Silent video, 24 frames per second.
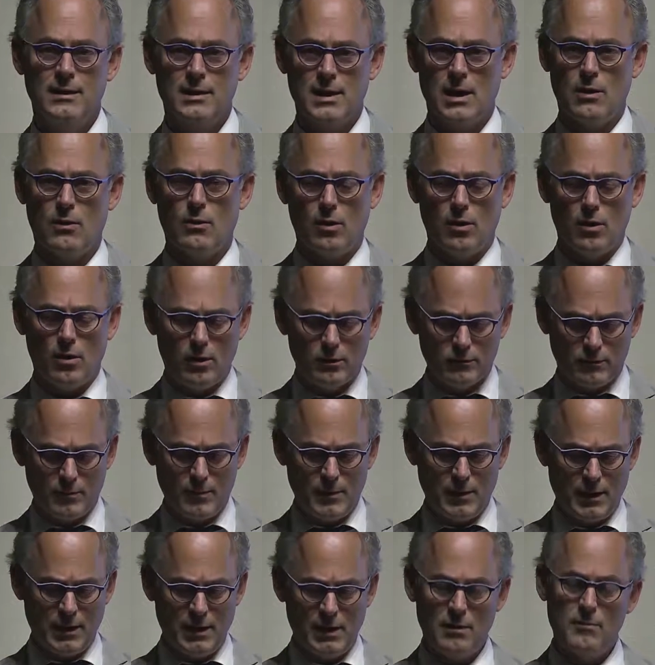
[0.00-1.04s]
Now,
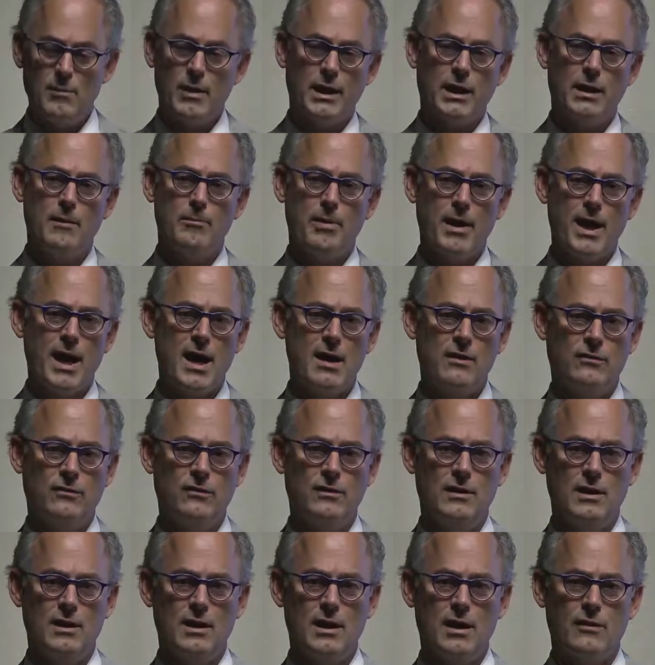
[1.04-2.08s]
ultimately, in my
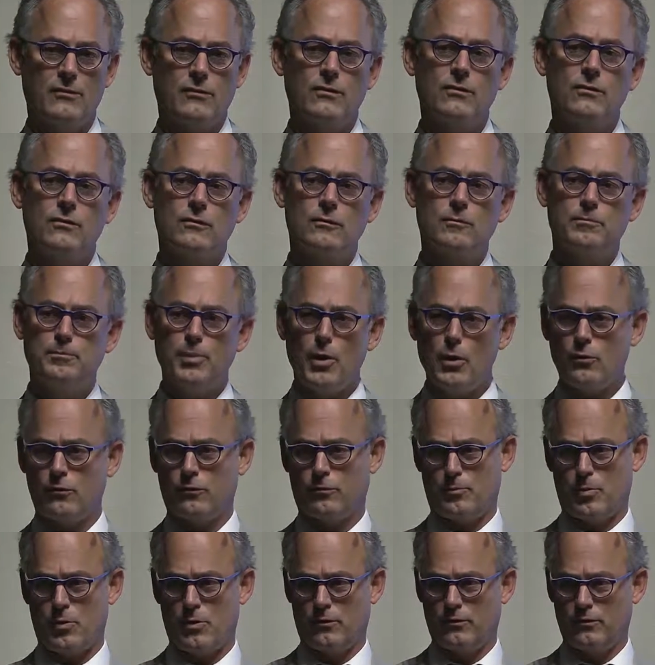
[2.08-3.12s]
capacity as a
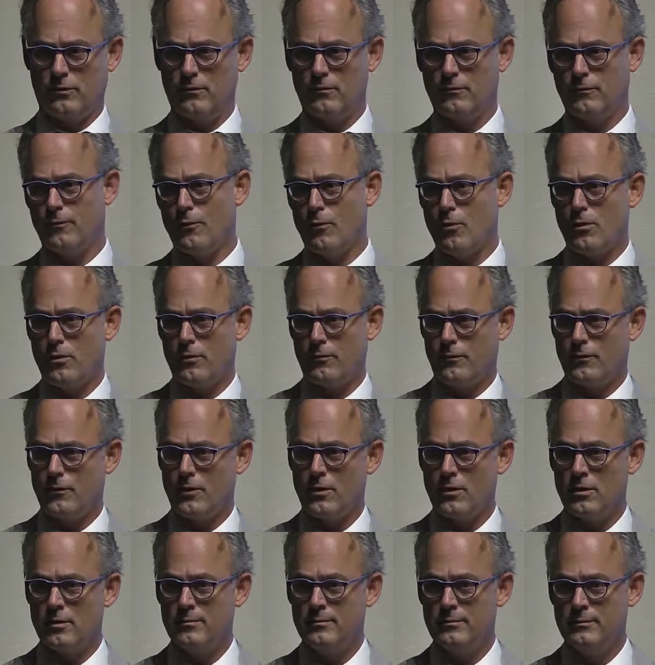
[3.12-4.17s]
spokesperson for the
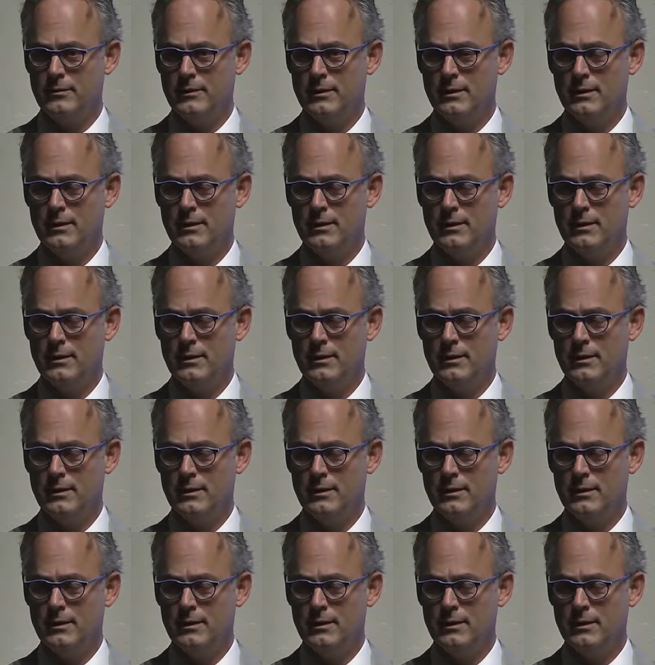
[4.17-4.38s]
firm,